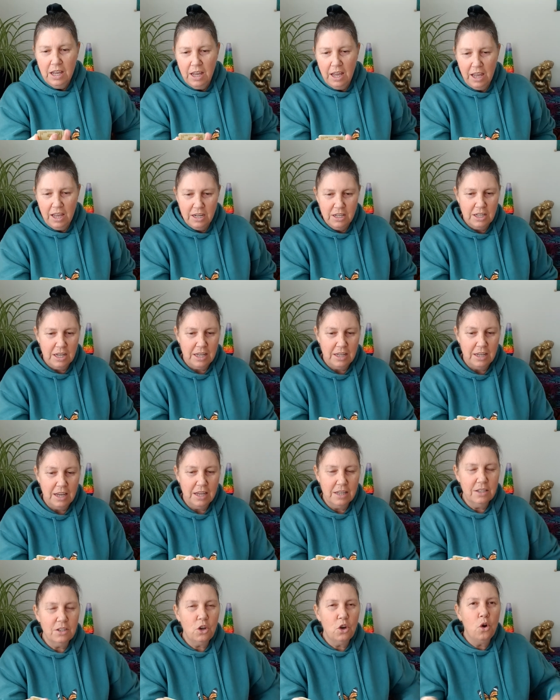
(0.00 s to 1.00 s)
And he
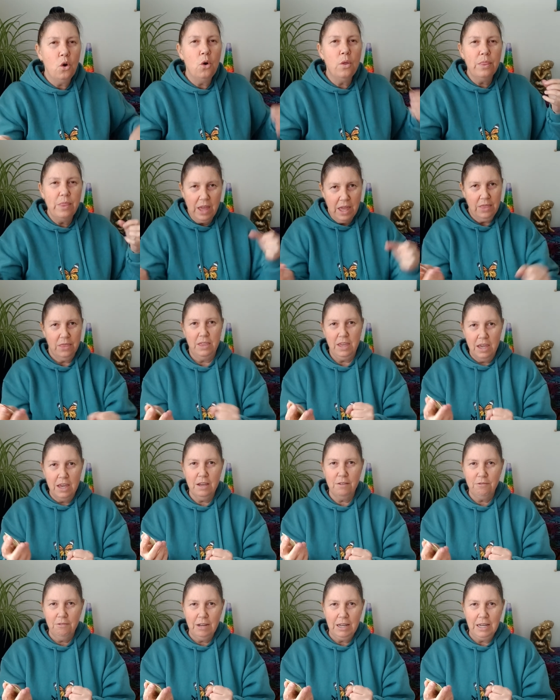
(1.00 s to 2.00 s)
hasn't got that
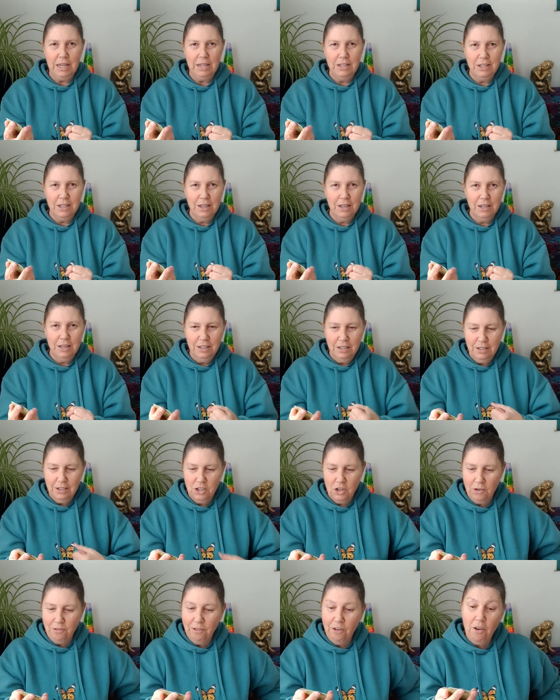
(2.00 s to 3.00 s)
there ready to,
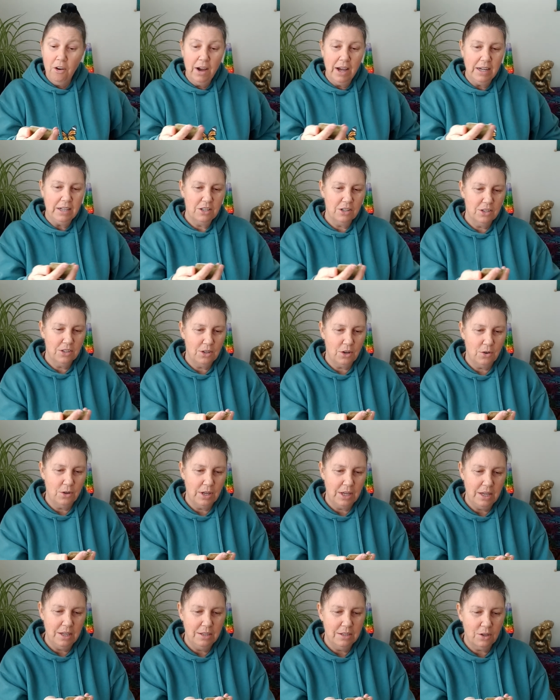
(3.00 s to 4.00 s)
to fight. So
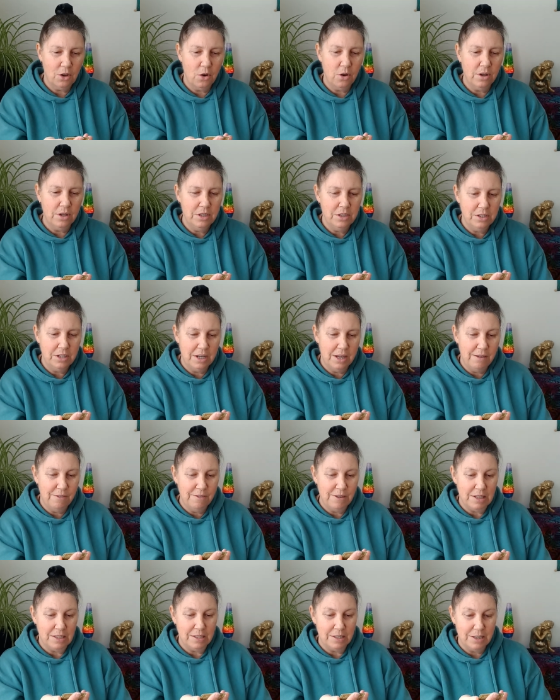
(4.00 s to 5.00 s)
he's got his
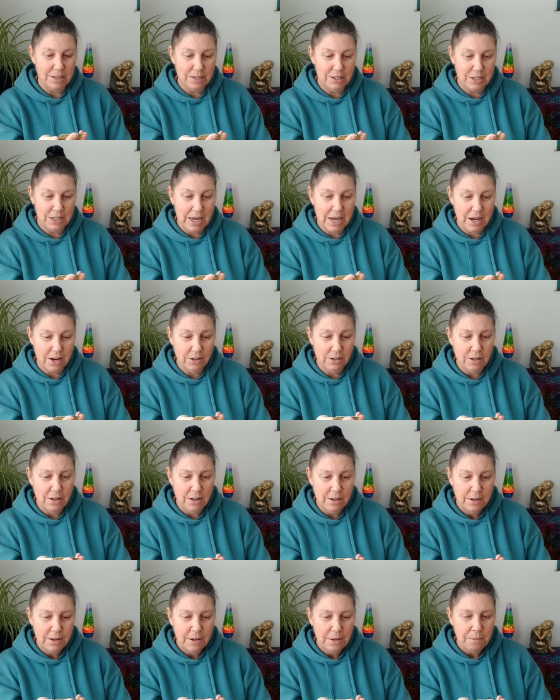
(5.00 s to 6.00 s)
defences down.
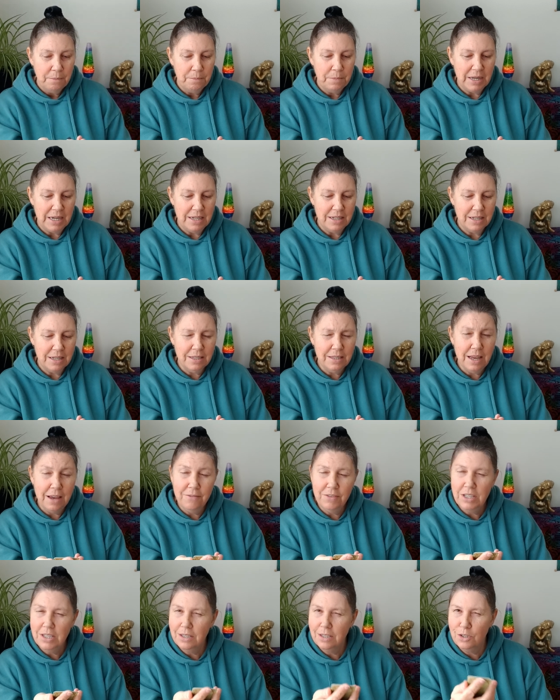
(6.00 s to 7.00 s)
But he does
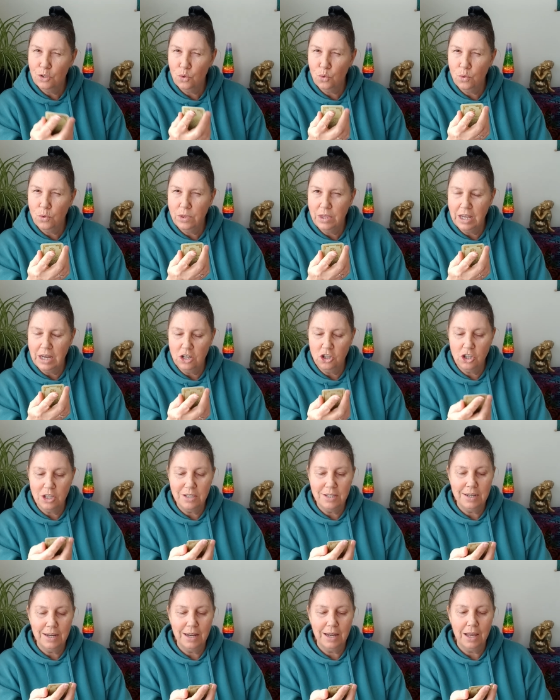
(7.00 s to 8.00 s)
have a sword there
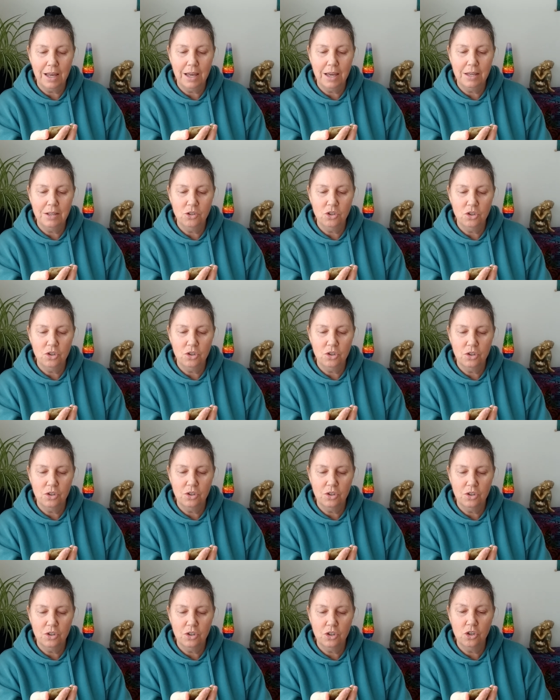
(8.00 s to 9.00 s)
just in case.
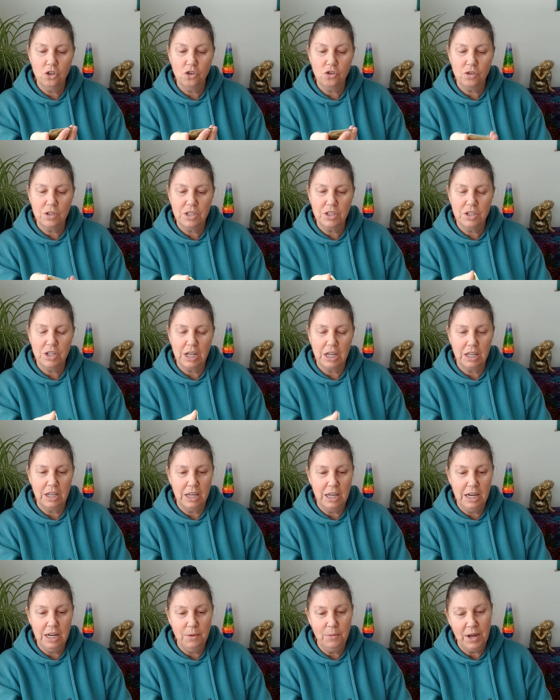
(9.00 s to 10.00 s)
Interesting.
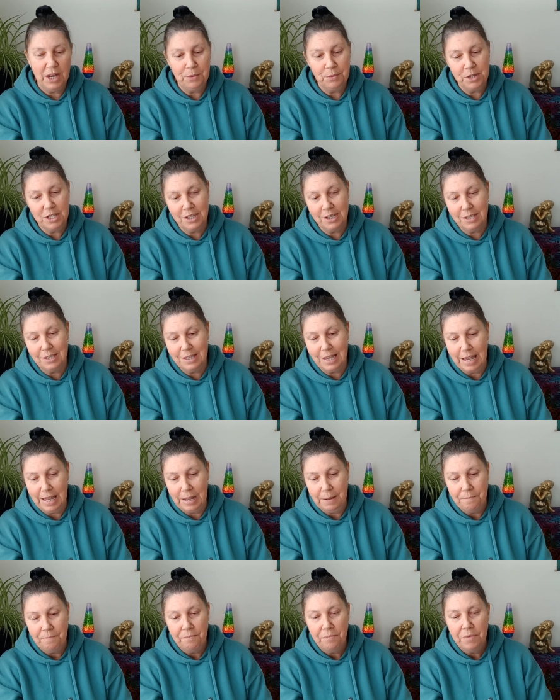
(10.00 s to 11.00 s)
Anyway, what does it say?